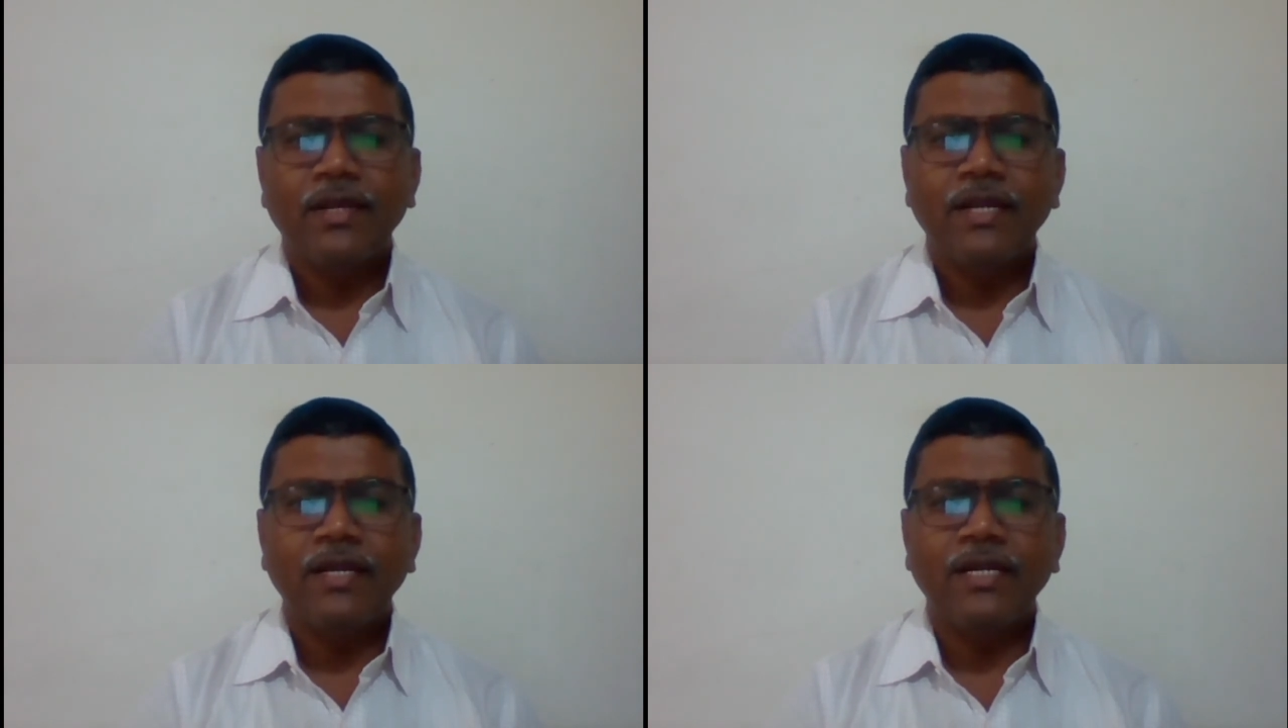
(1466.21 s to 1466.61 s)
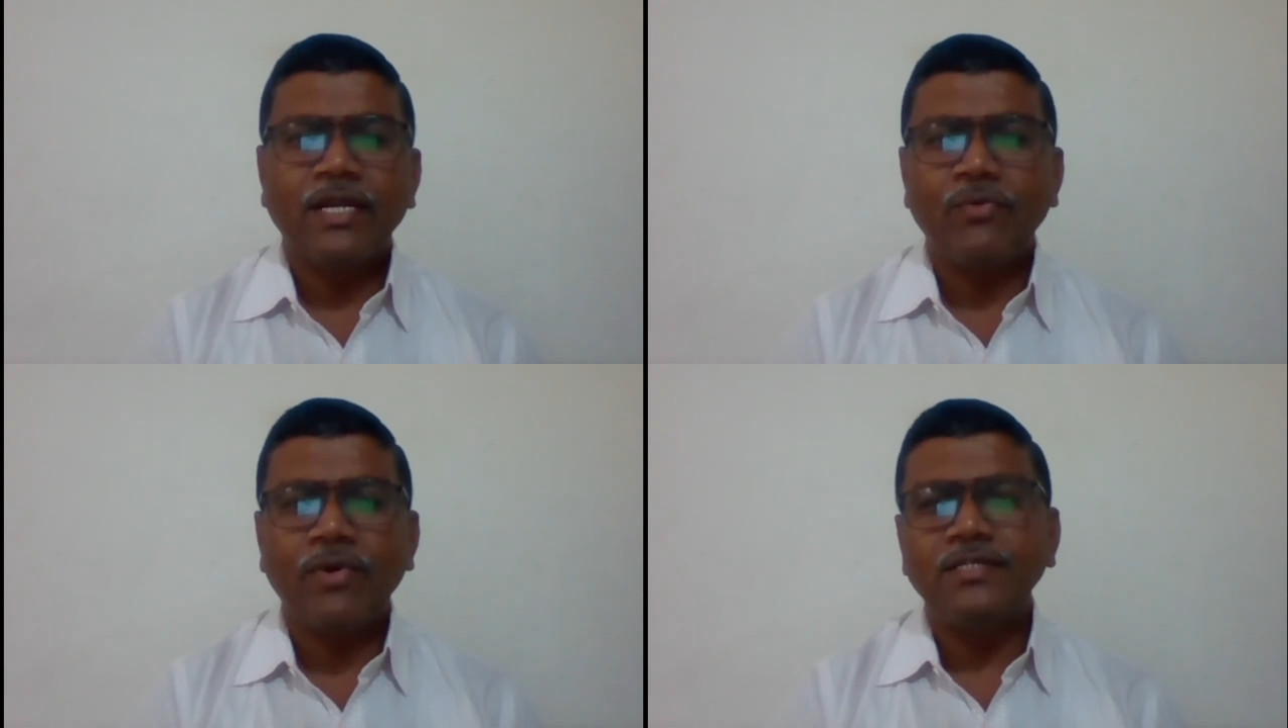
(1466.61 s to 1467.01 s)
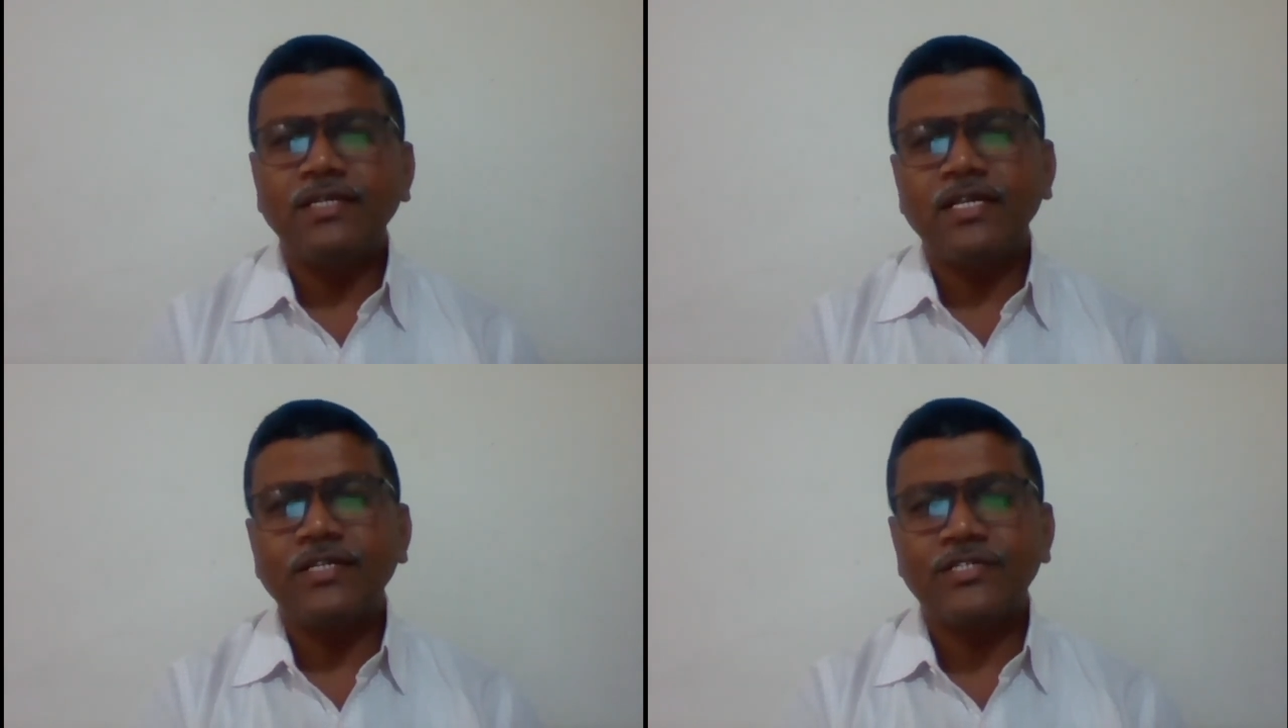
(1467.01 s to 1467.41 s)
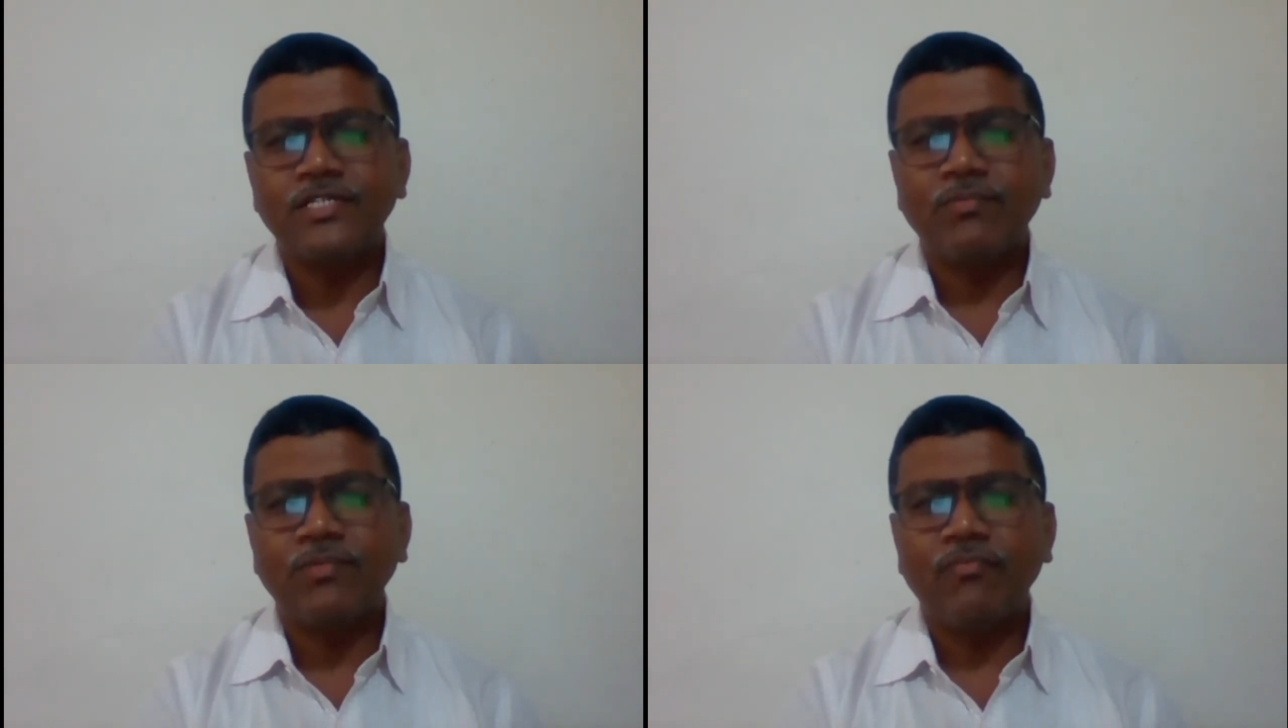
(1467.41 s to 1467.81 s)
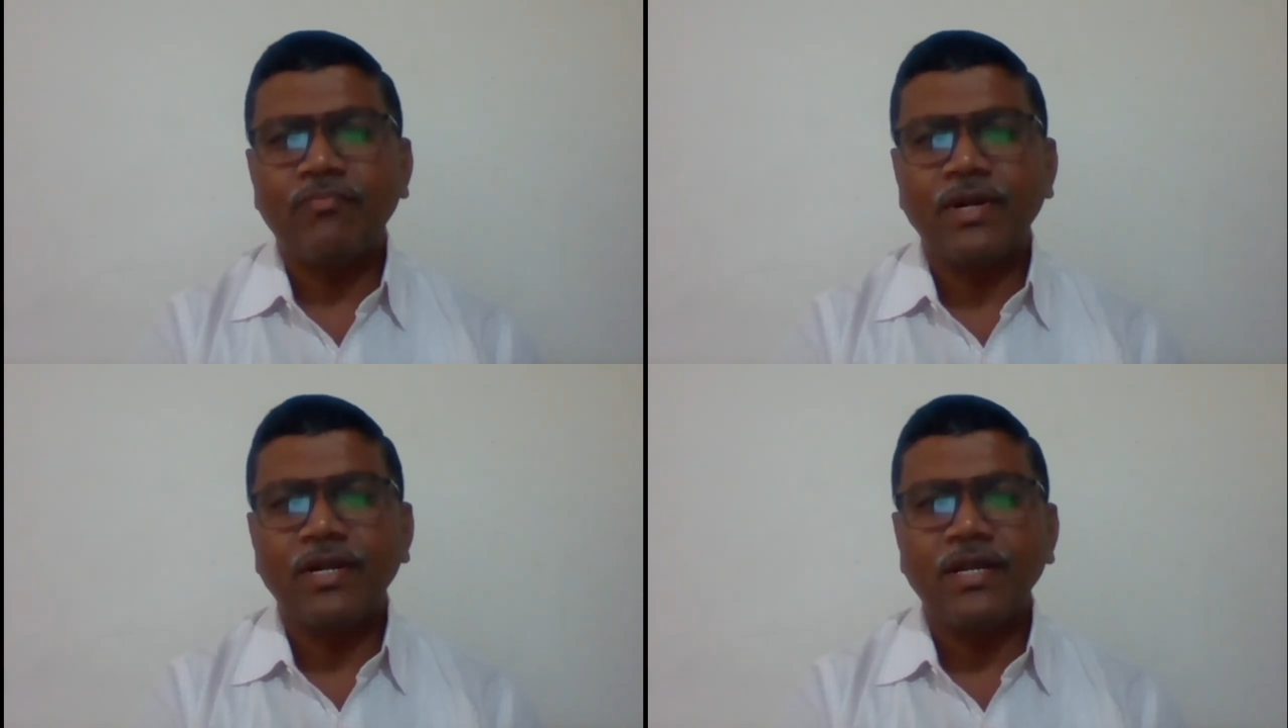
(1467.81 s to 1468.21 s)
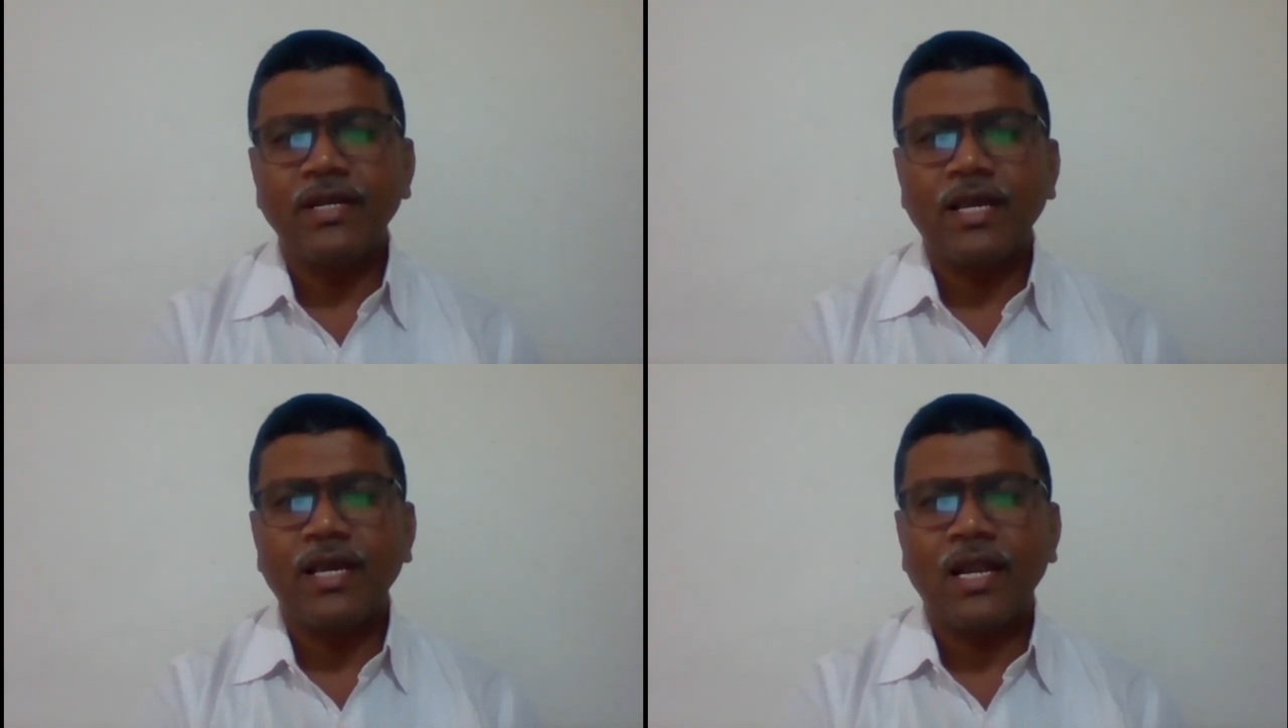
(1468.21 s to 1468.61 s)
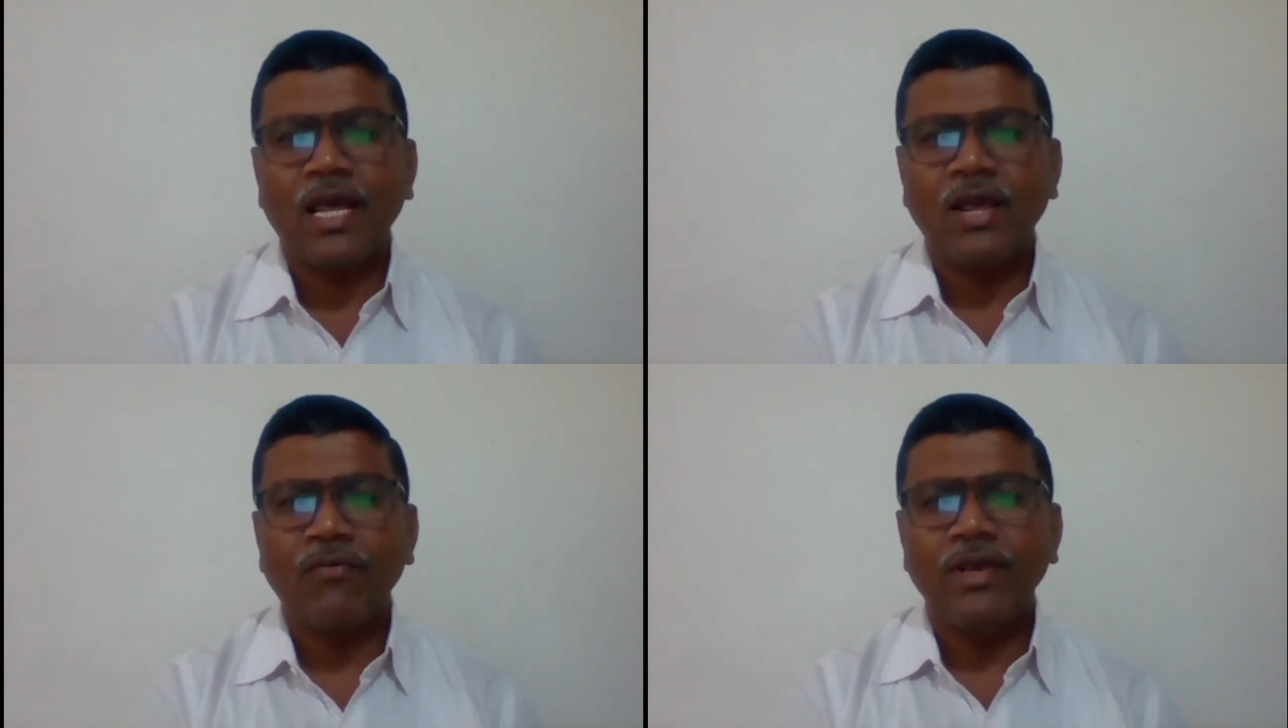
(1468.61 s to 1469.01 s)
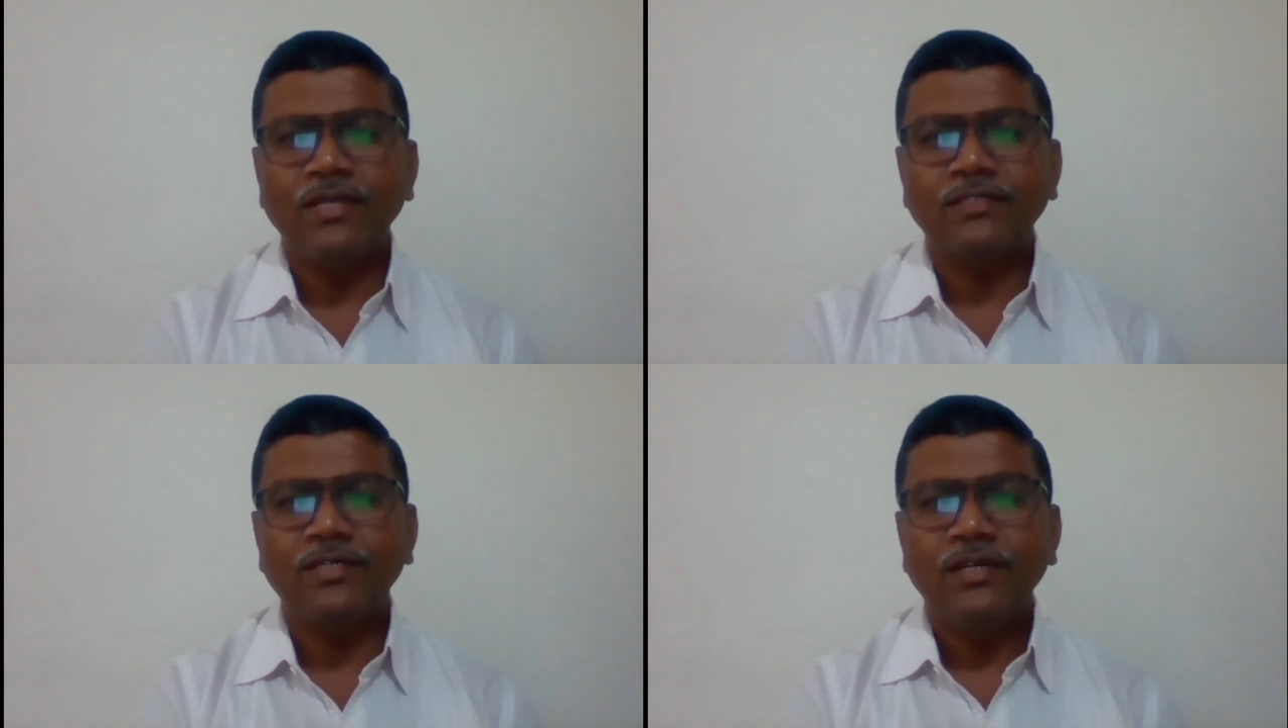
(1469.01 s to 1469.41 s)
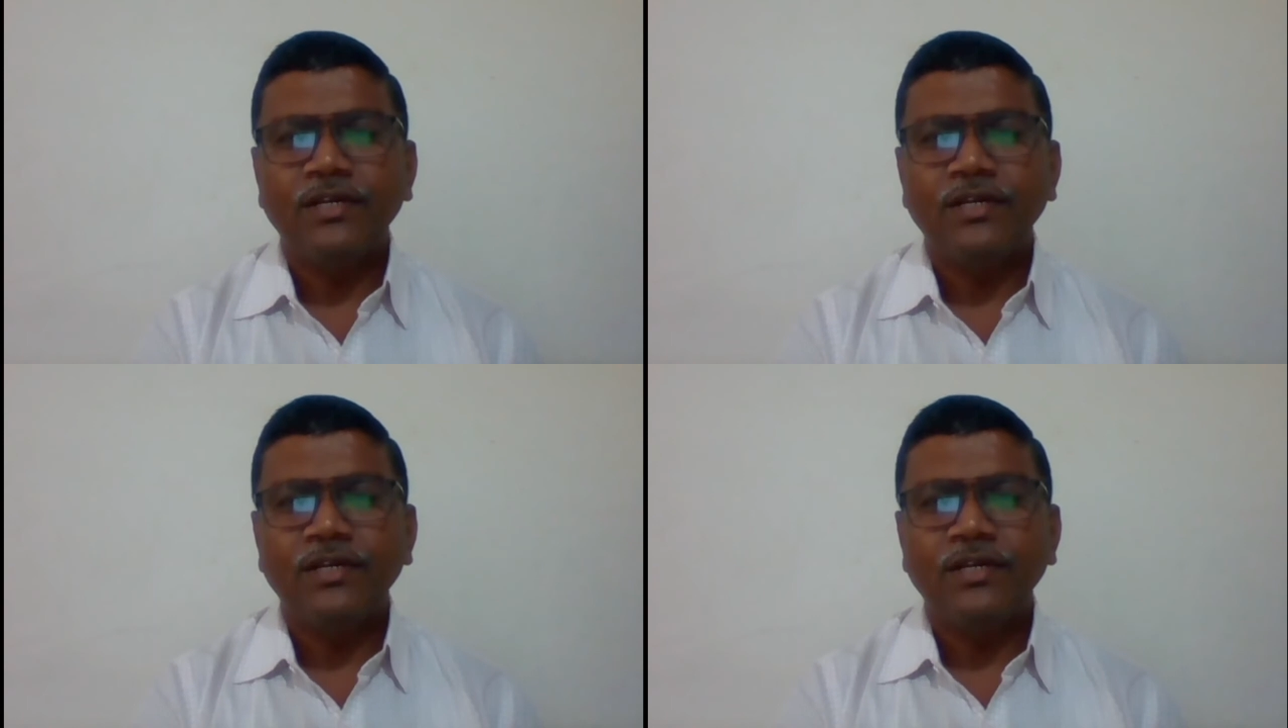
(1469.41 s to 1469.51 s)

In devising a system of printing a language